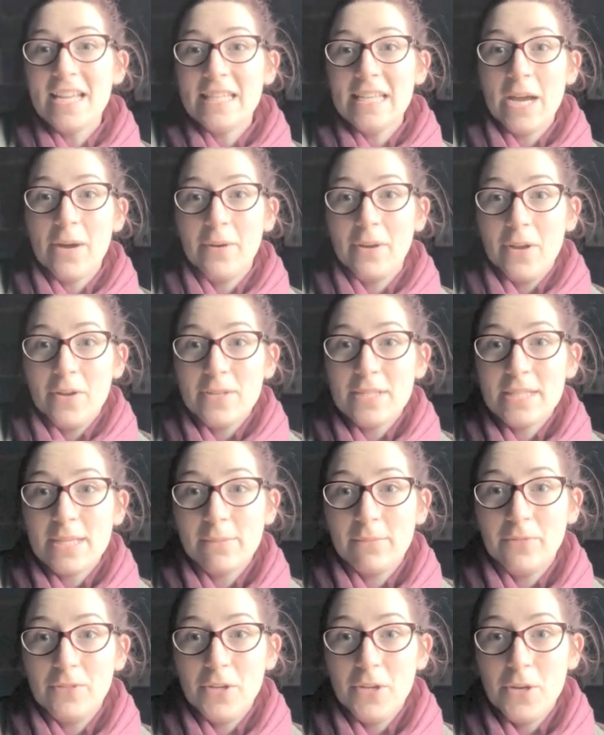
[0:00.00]
Now I know
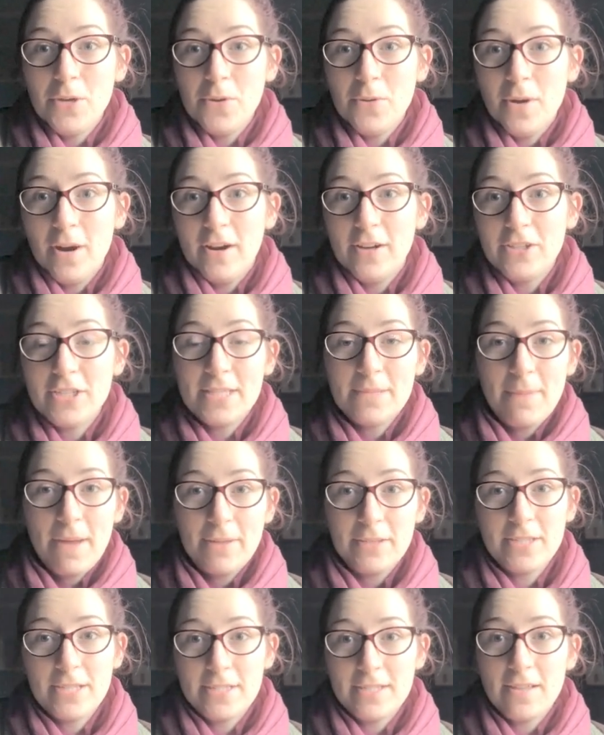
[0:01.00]
some of you are just
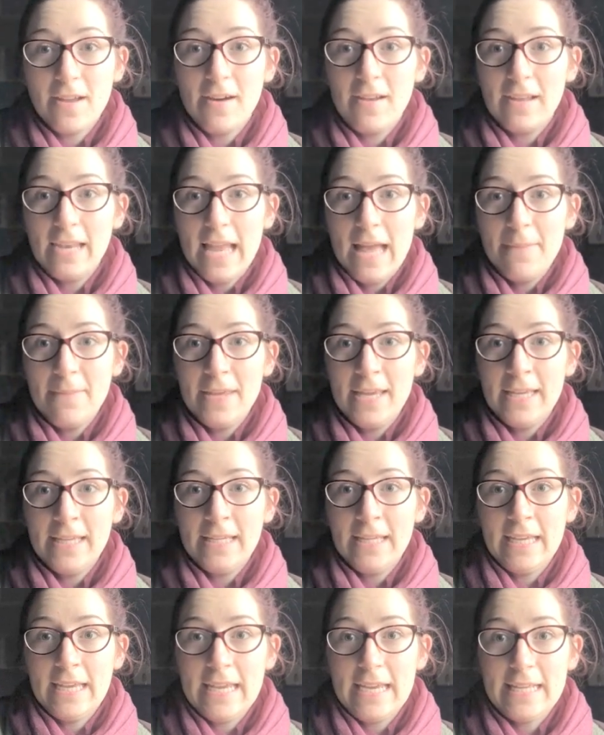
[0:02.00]
about to start
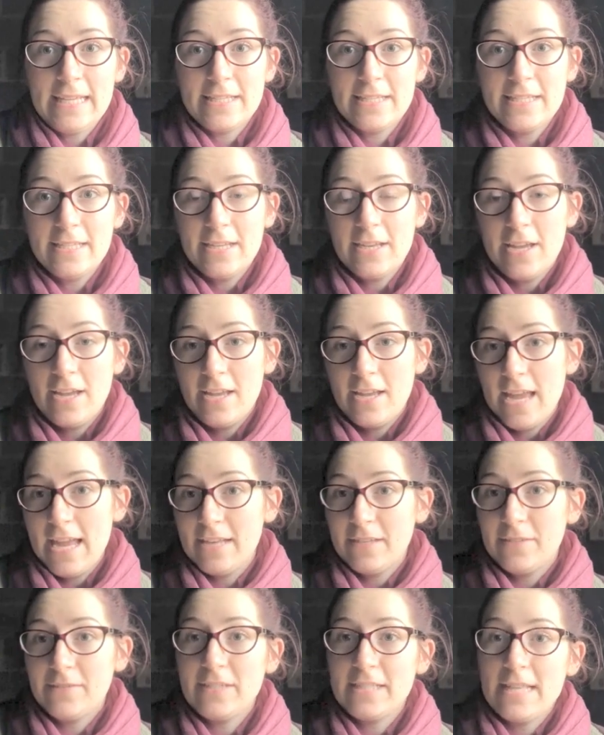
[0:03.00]
lambing, it's
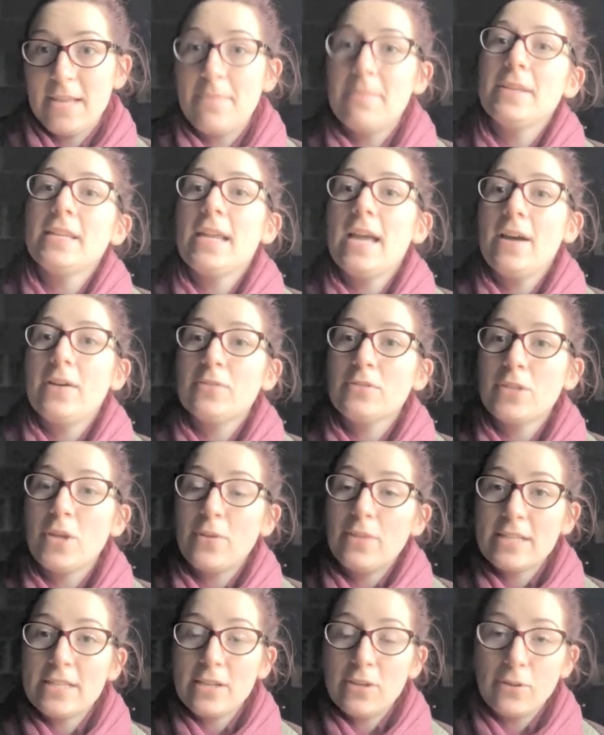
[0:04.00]
end of December now,
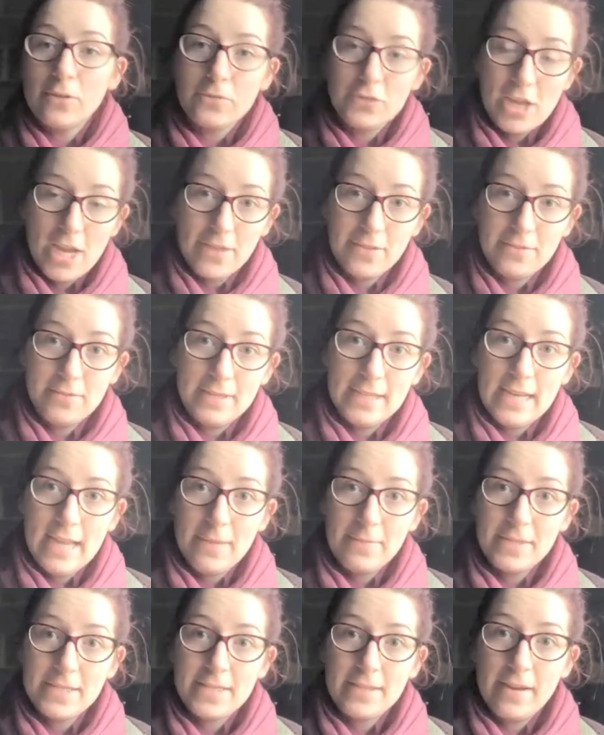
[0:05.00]
so there's a lot of January
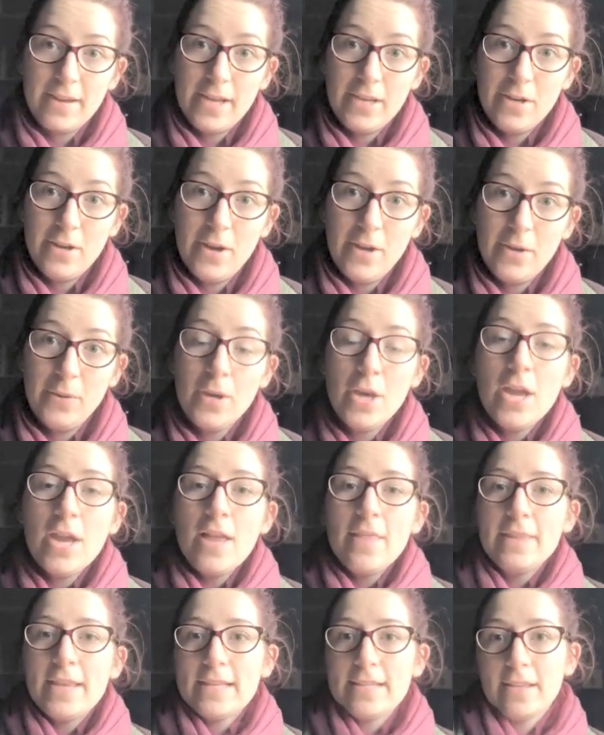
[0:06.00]
lambers that I know.
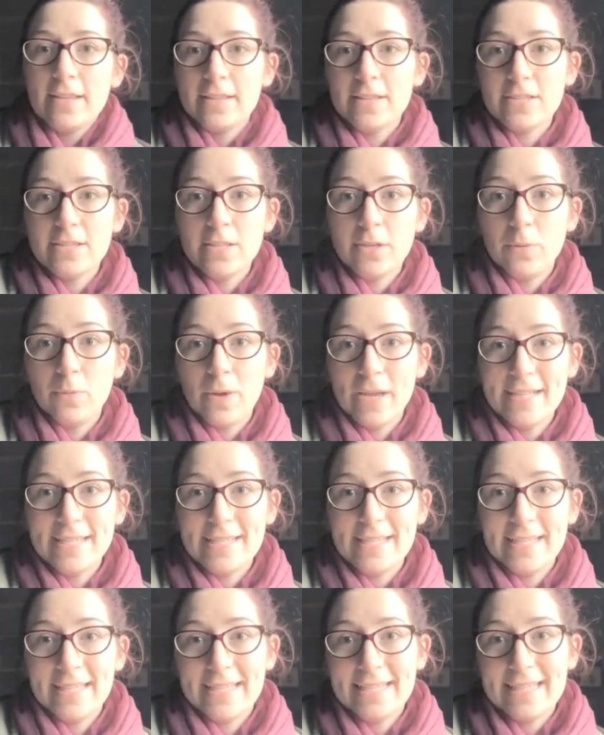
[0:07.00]
There's others that are
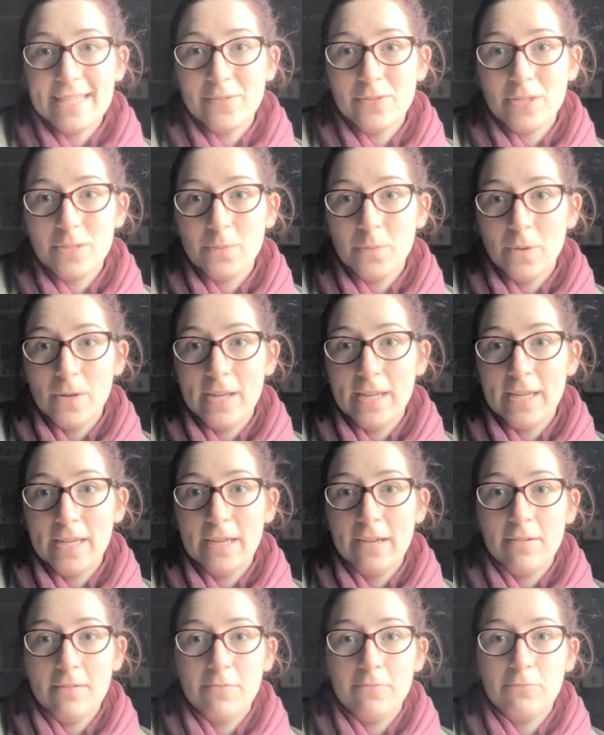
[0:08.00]
waiting until
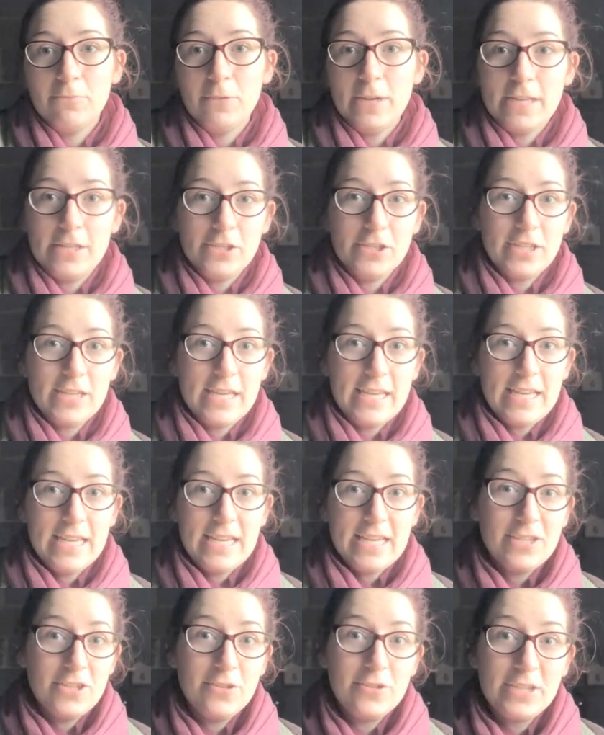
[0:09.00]
spring, which
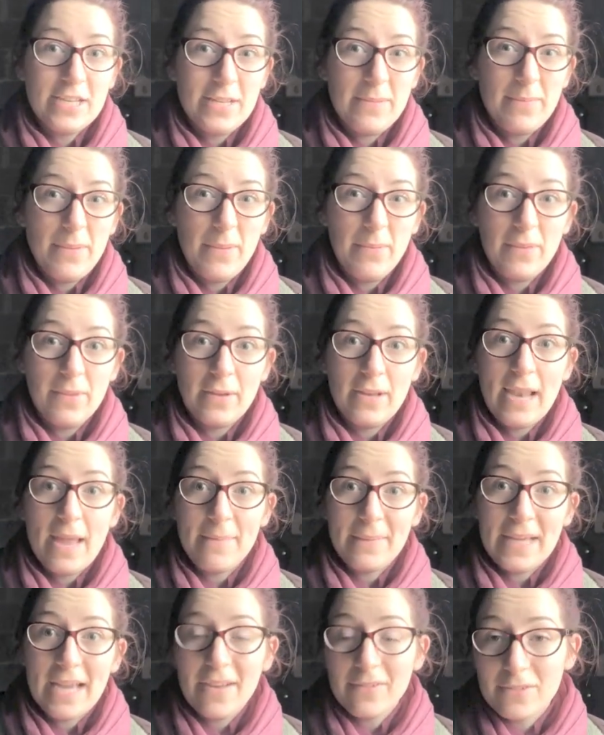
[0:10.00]
is usually people that are
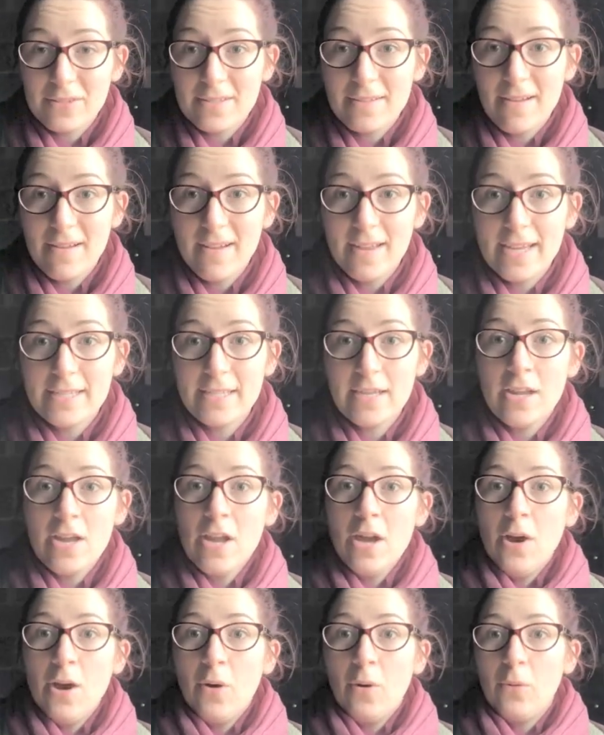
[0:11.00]
lambing outside,
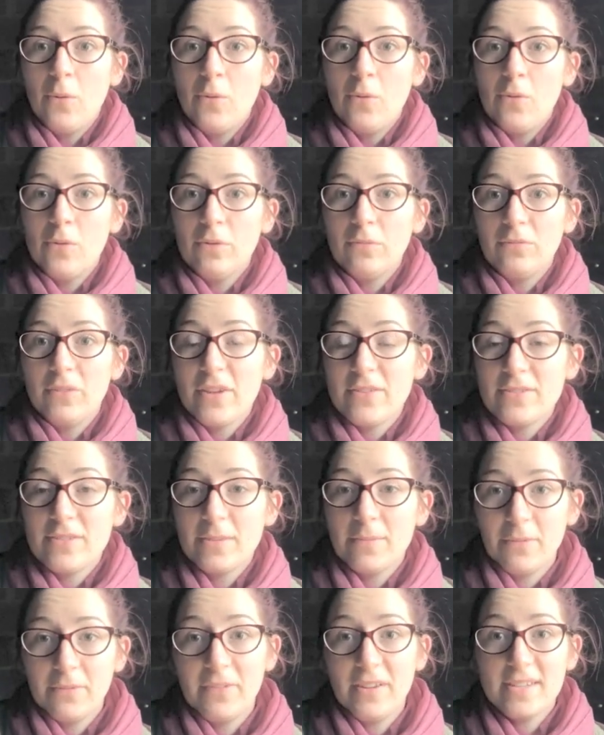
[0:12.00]
or those
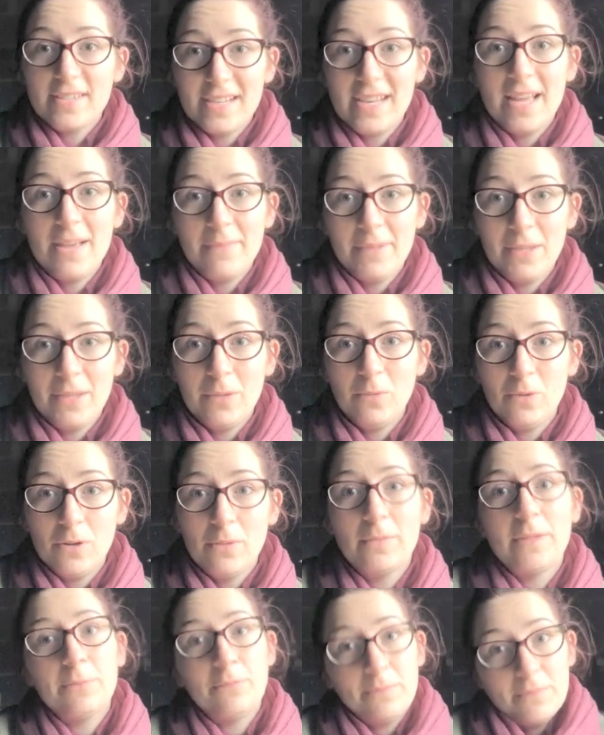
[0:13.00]
that prefer to lamb in the
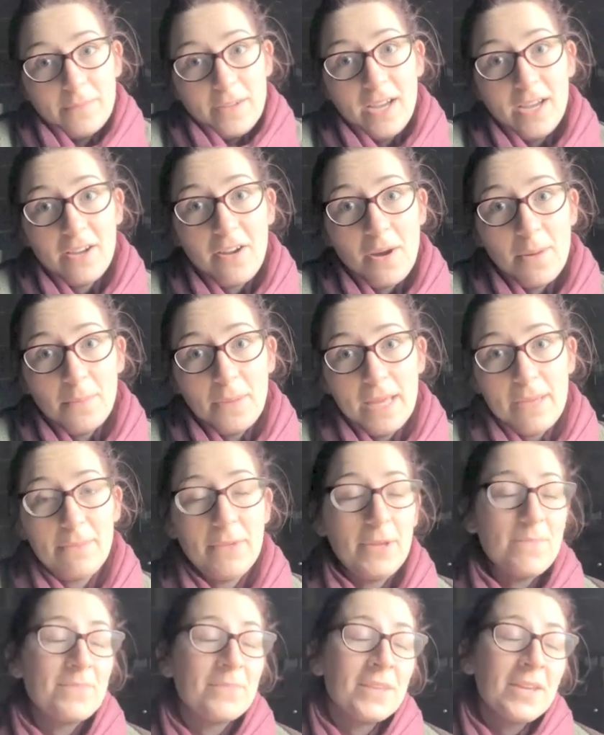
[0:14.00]
warm, and I can't blame
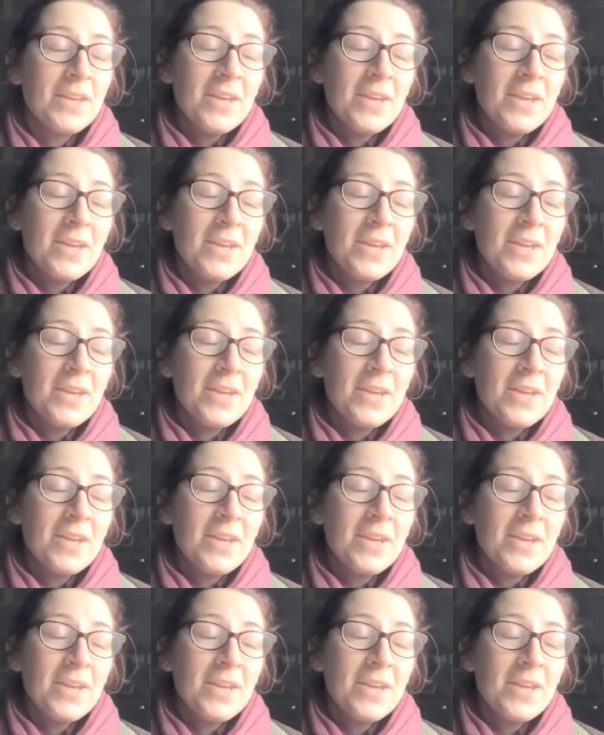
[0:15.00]
you.